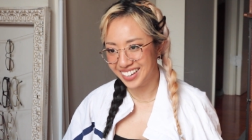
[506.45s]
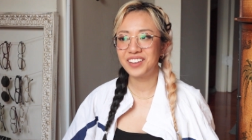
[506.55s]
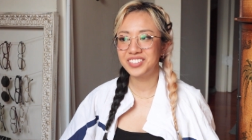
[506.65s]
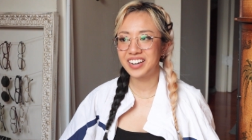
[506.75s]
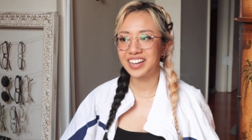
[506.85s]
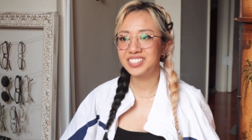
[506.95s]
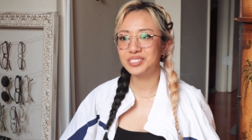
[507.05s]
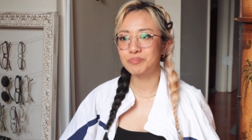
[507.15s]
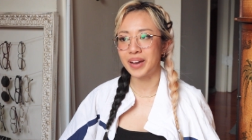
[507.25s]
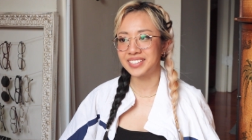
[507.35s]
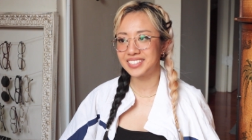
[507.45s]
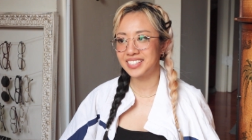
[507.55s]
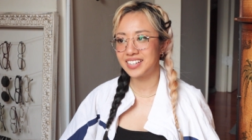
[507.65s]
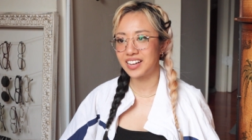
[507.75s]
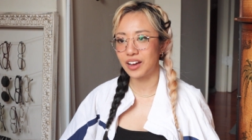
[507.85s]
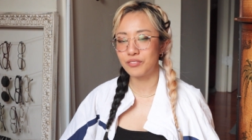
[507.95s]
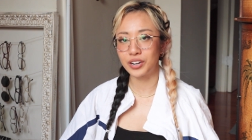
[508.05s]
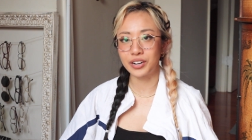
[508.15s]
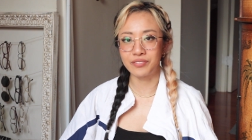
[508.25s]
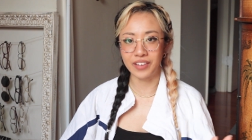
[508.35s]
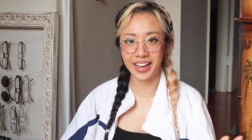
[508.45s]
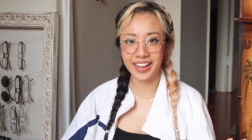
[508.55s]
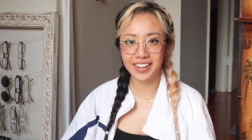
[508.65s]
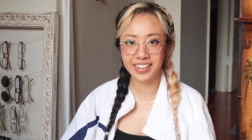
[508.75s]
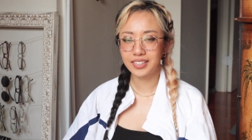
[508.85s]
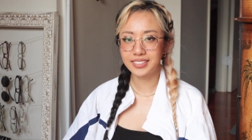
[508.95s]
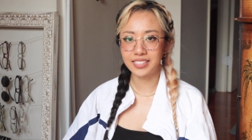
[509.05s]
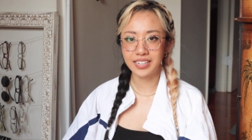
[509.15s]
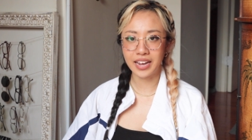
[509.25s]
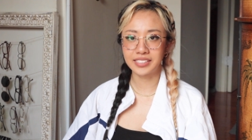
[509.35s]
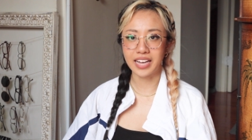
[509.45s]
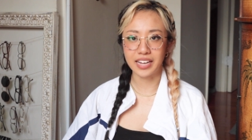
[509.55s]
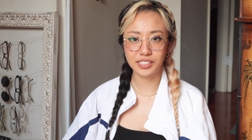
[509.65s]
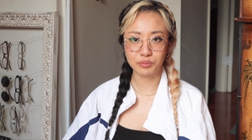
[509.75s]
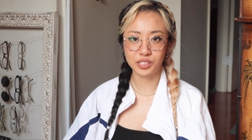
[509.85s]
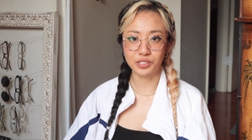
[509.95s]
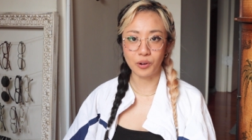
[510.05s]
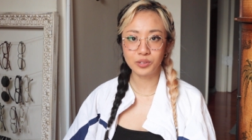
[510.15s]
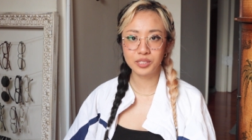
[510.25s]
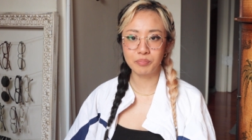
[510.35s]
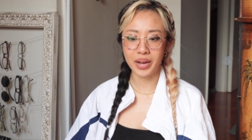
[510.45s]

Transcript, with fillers: I mean, I expected a very vague D N A test result,